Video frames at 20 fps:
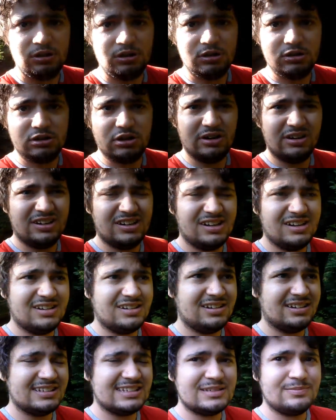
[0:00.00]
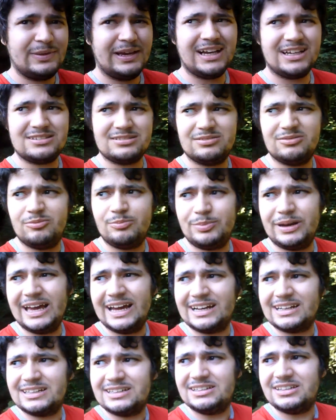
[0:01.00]
turned into specks of
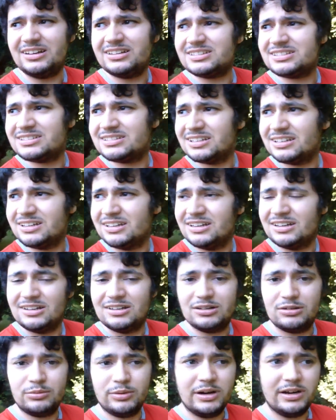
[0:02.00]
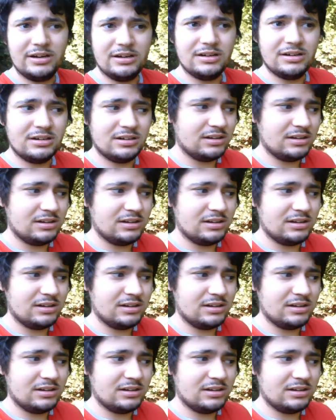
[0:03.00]
black dust when